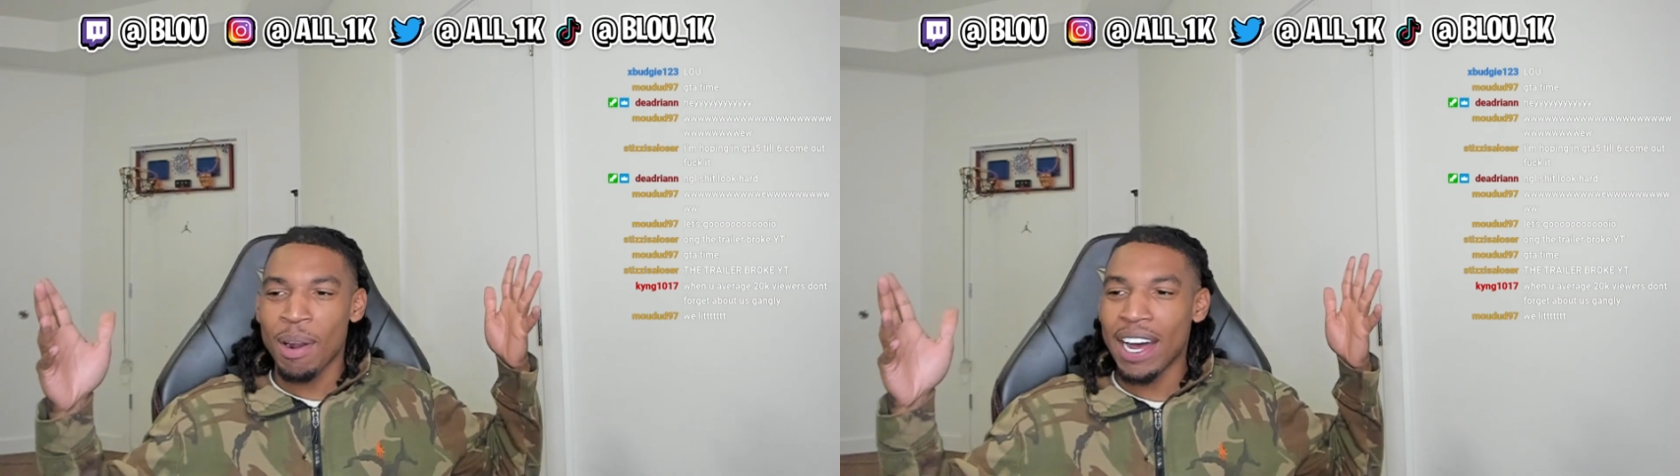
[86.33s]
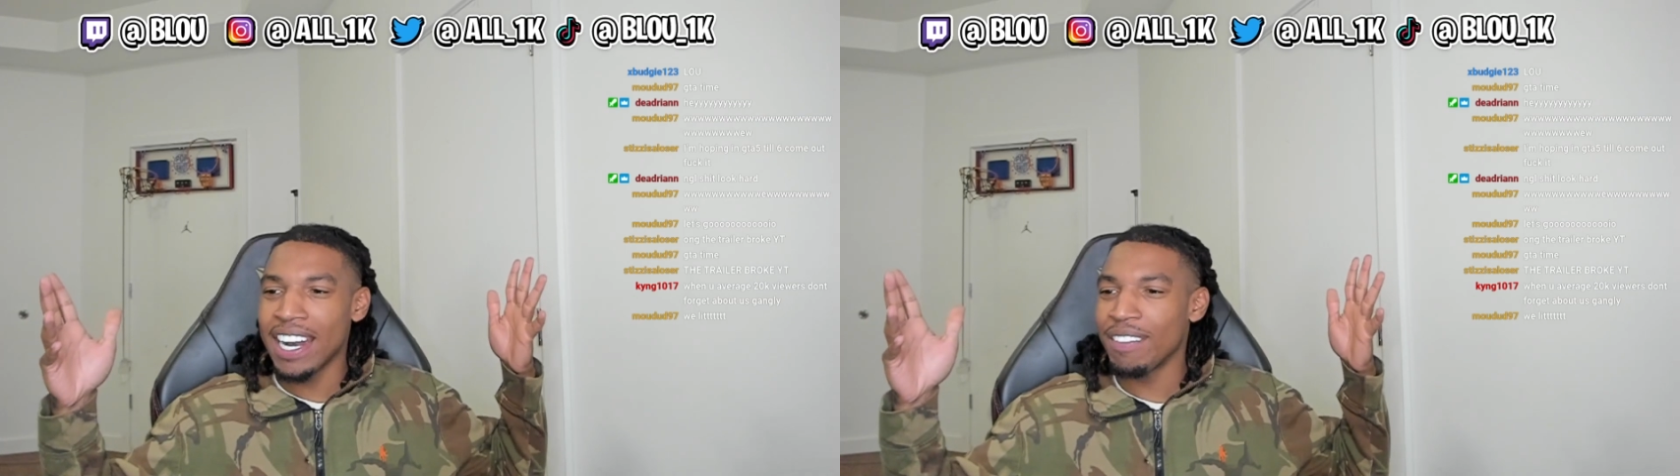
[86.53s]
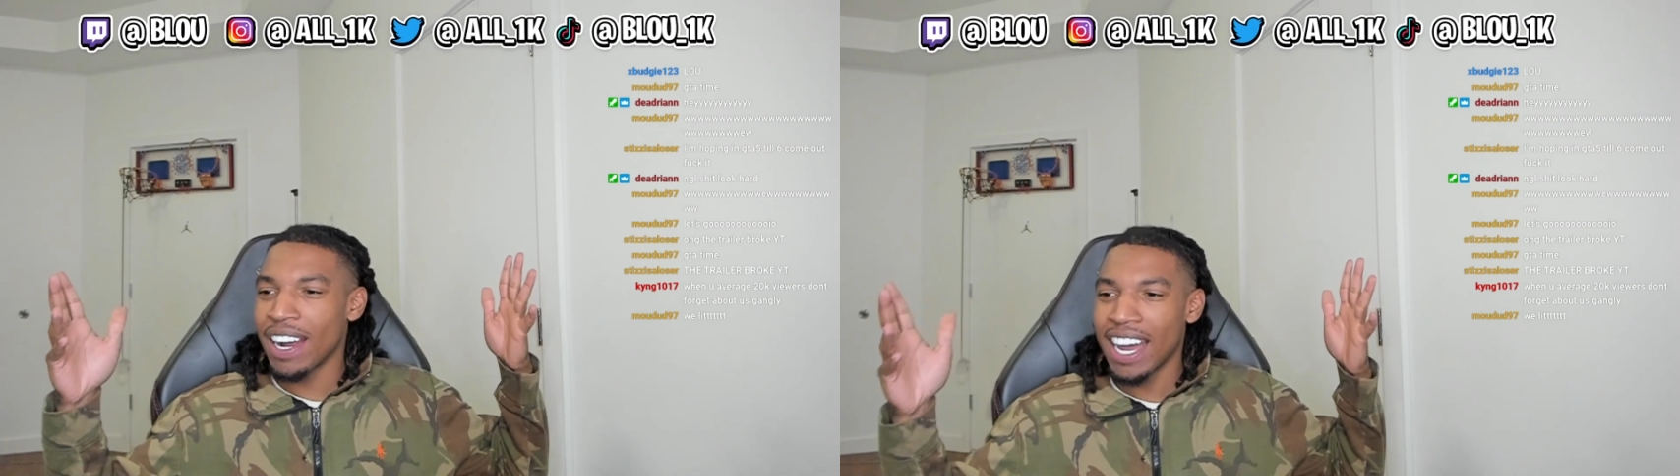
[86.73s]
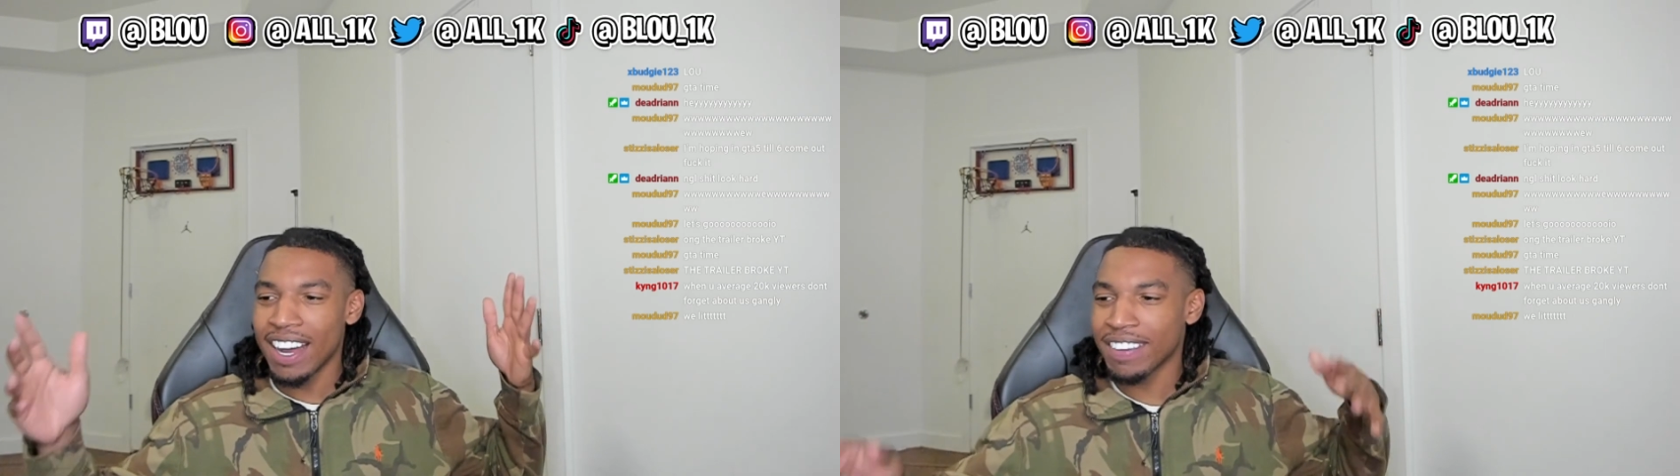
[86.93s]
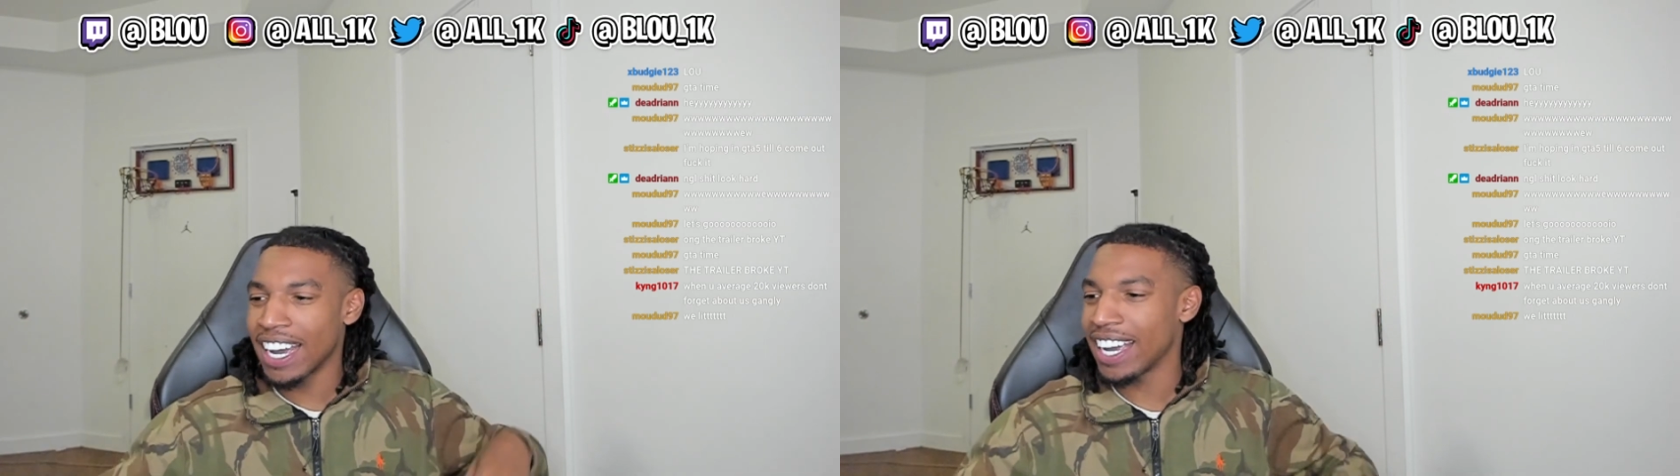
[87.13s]
I never
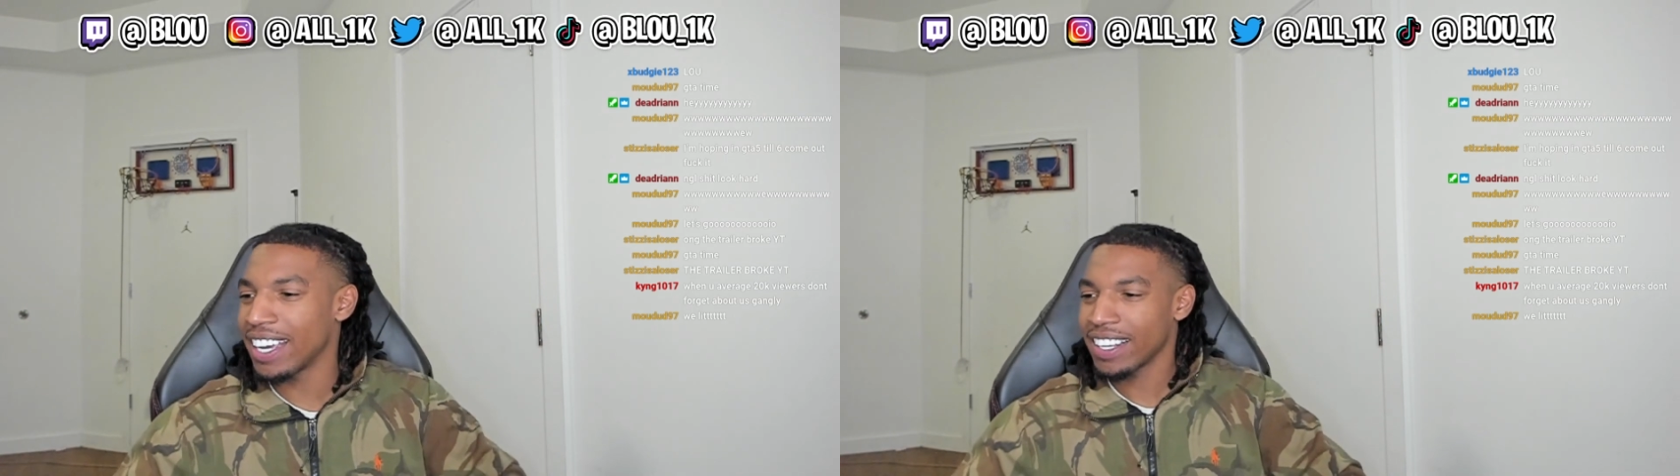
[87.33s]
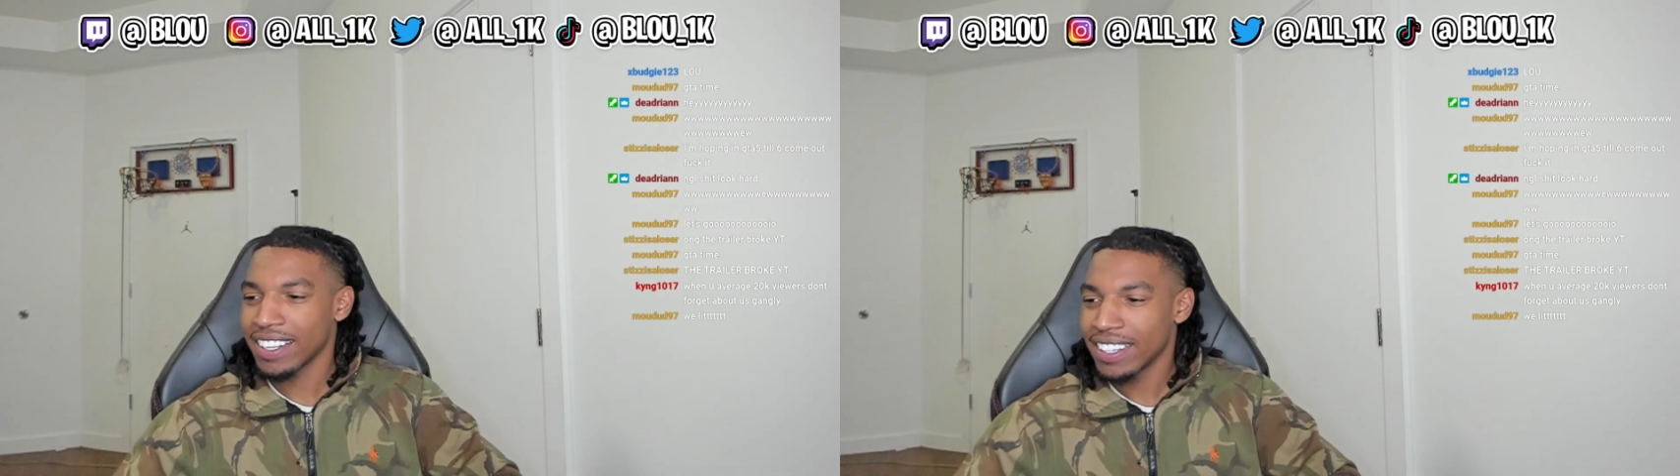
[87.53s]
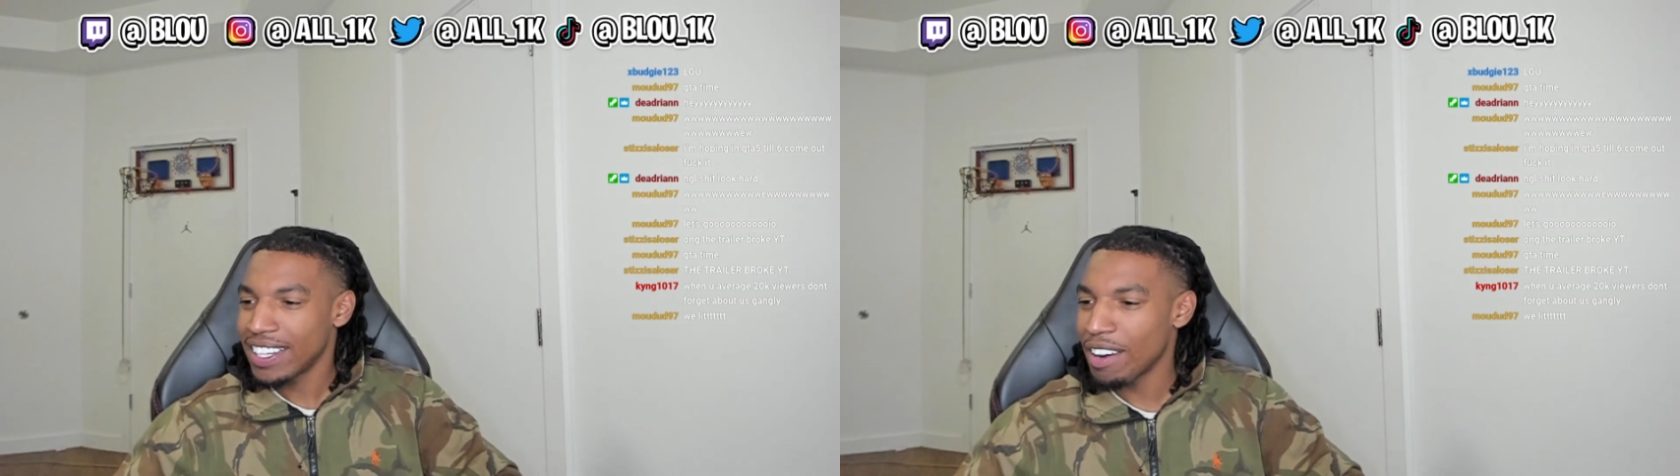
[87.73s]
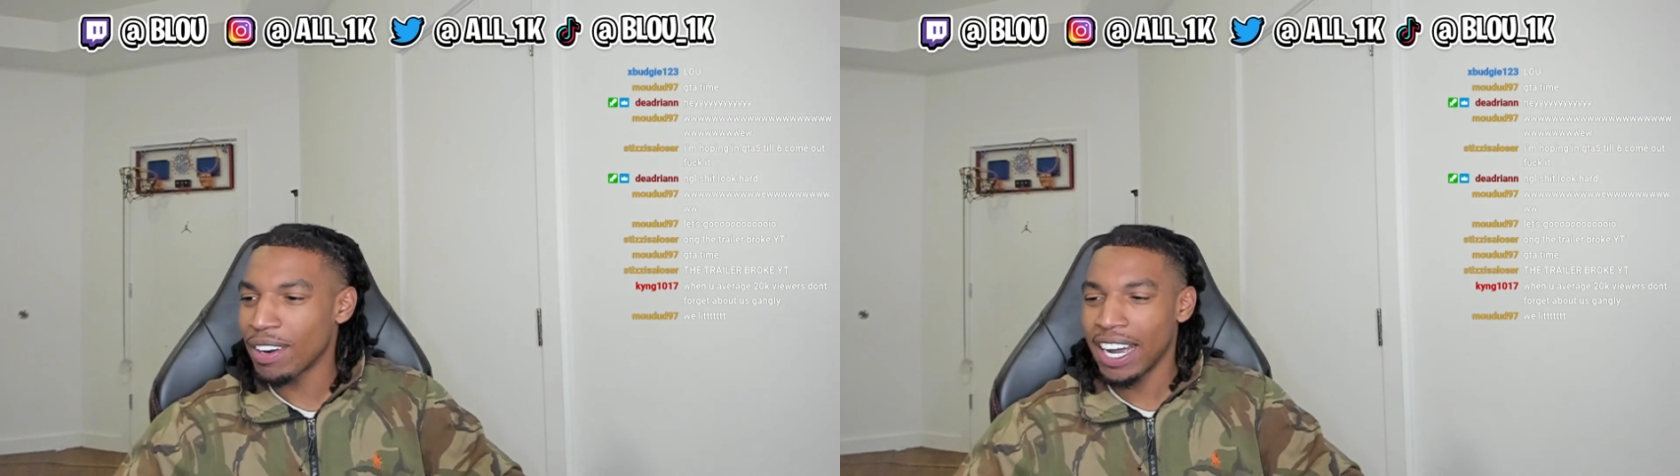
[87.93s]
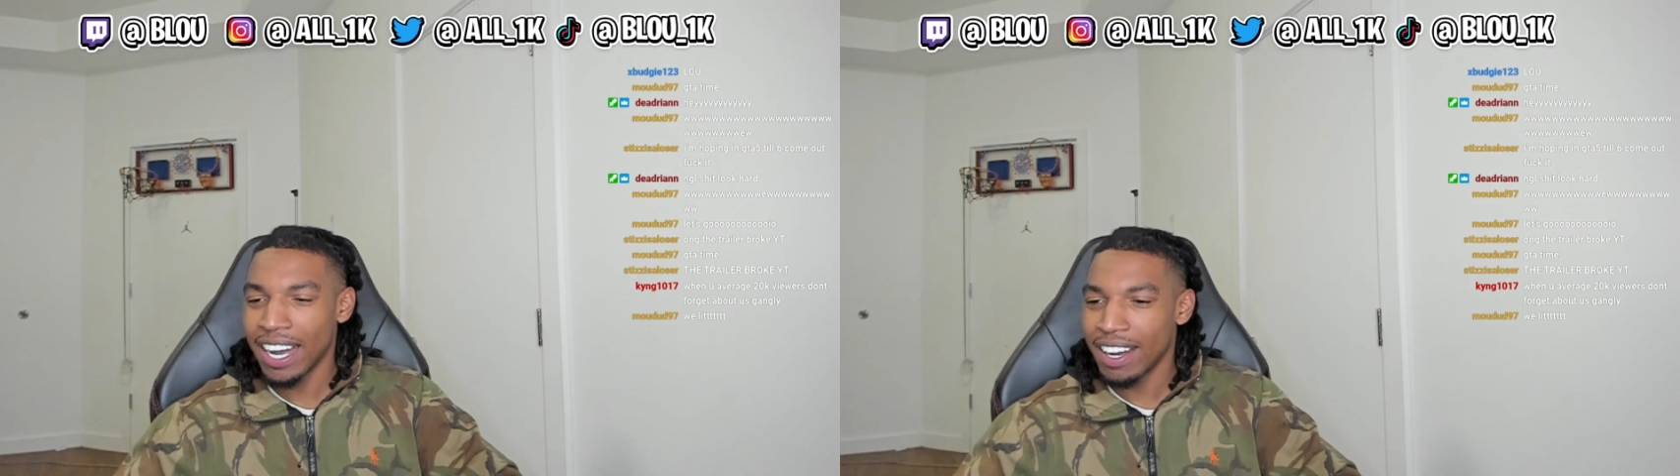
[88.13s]
have, gang. Never
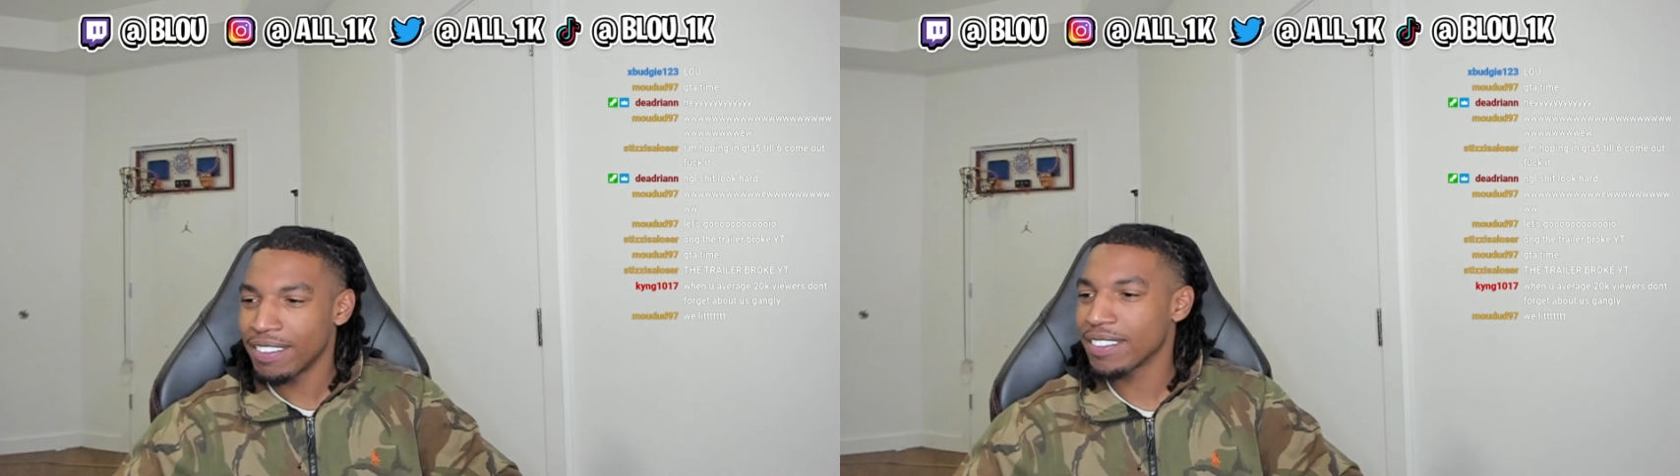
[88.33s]
have.